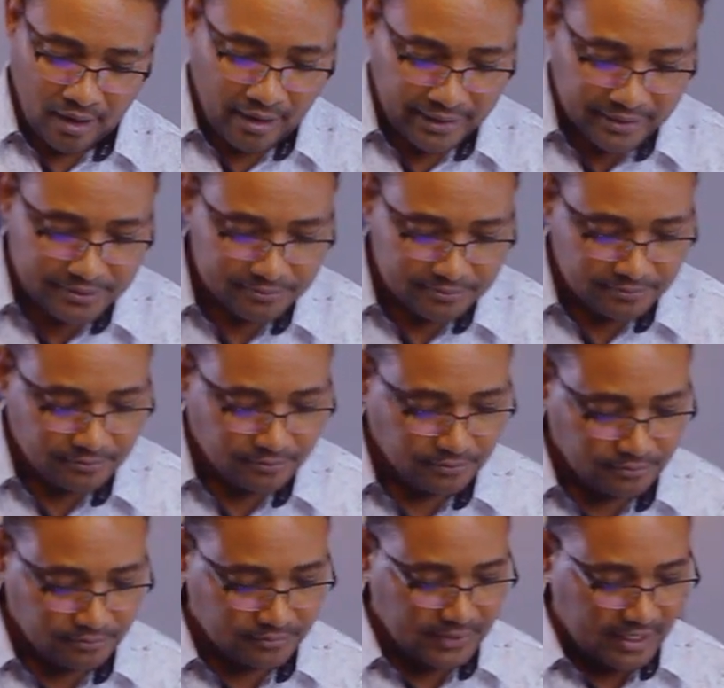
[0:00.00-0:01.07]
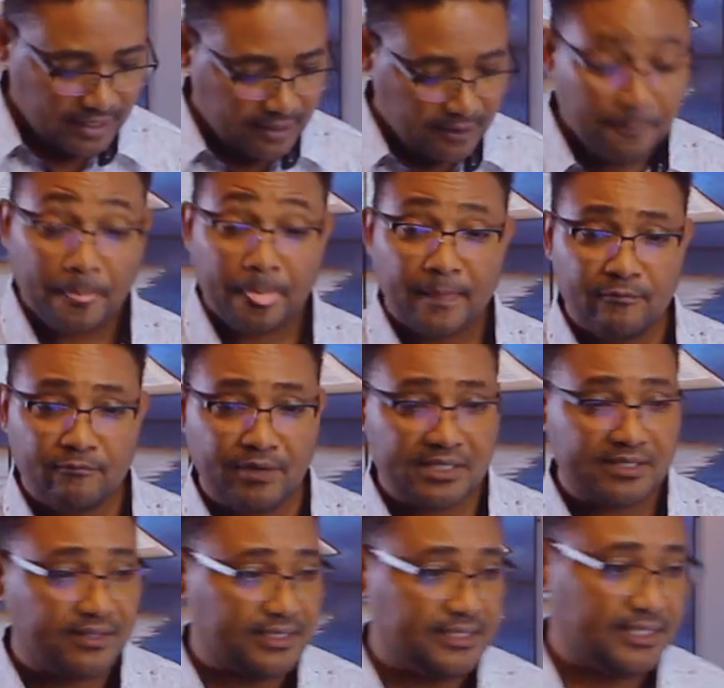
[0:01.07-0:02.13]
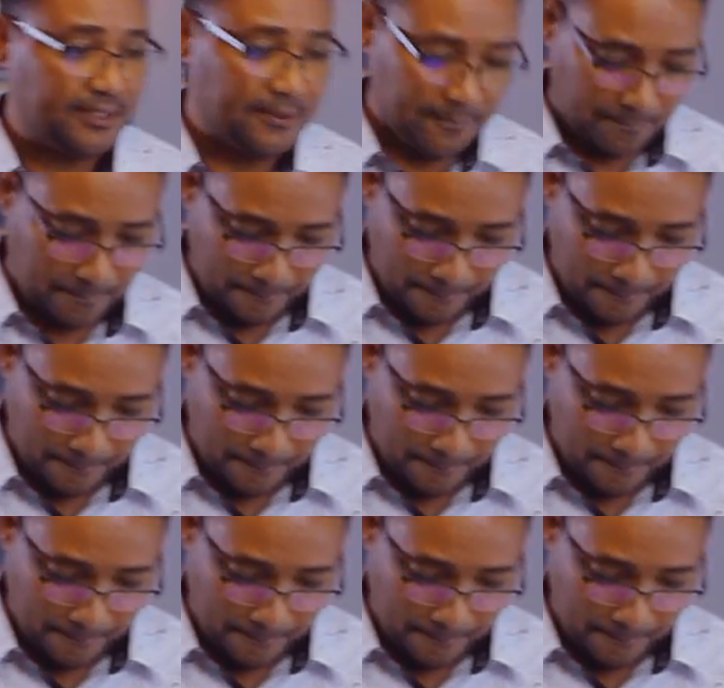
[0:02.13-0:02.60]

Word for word: All right, verse 13.